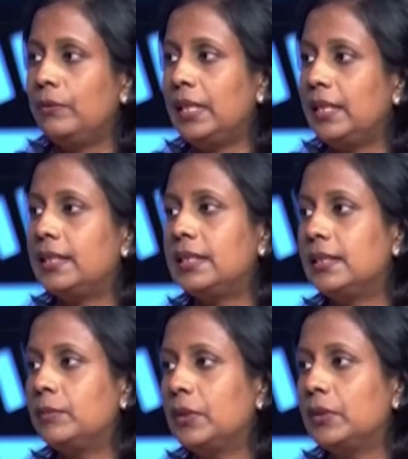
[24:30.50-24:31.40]

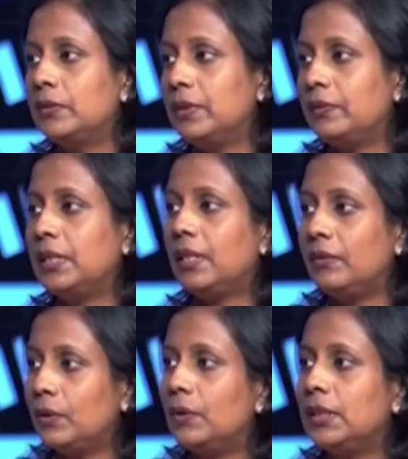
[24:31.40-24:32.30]
fantastic because we
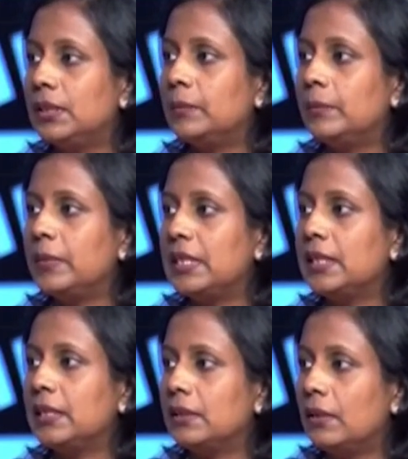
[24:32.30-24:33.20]
cover all the
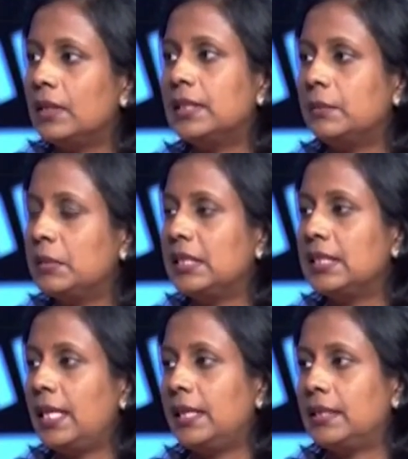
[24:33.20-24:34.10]
basic concepts in
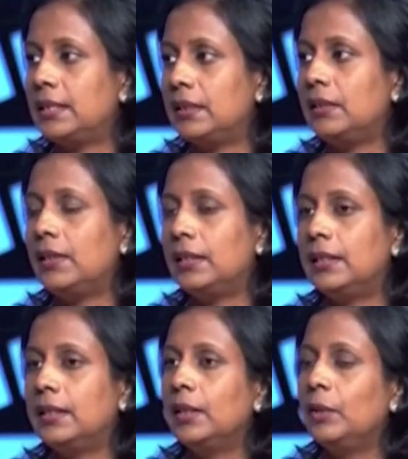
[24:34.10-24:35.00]
science in the
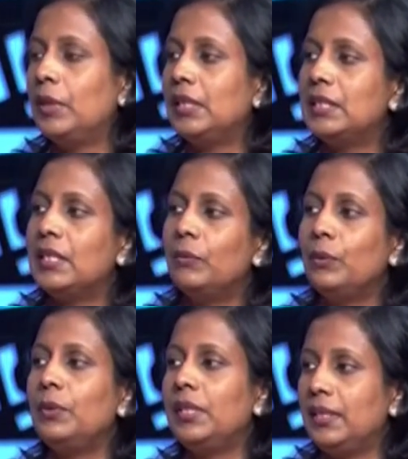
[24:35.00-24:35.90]
content. But it's how
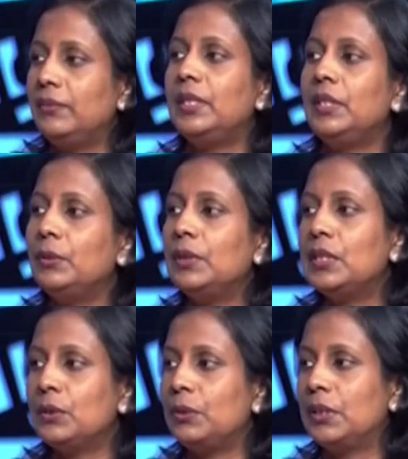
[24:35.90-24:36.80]
you deliver it to the
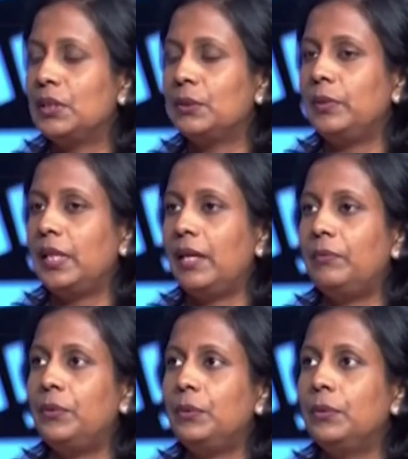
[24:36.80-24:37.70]
students. So we
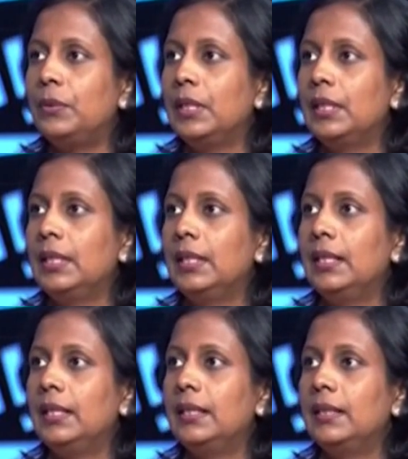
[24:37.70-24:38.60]
have to
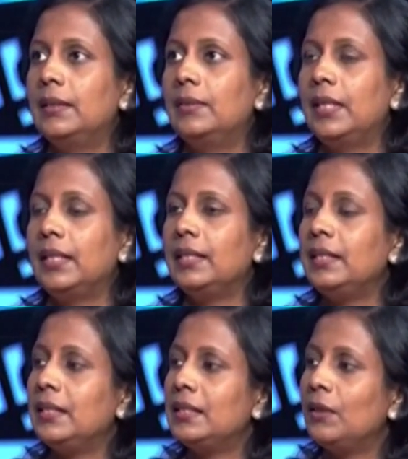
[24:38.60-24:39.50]
like
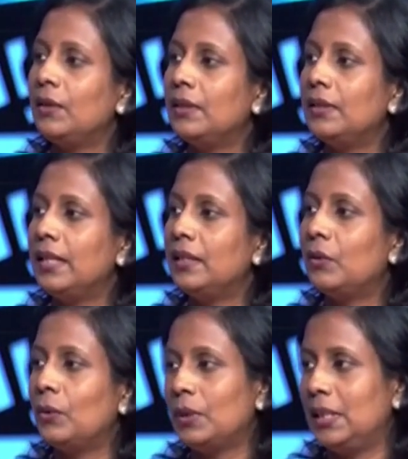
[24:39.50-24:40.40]
it's not
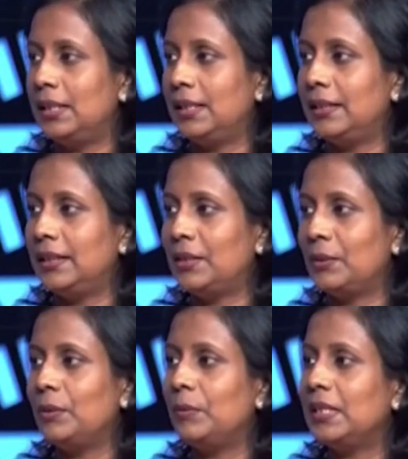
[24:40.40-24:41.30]
like rote learning. It
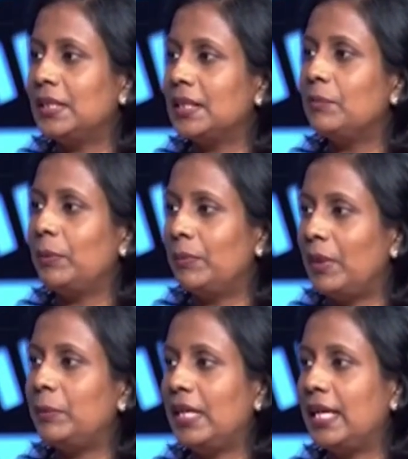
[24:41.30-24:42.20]
shouldn't be just
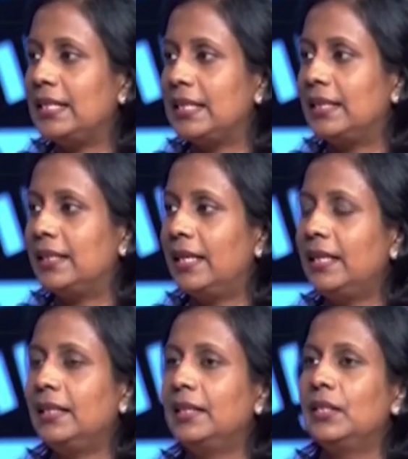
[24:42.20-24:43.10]
memorizing, right?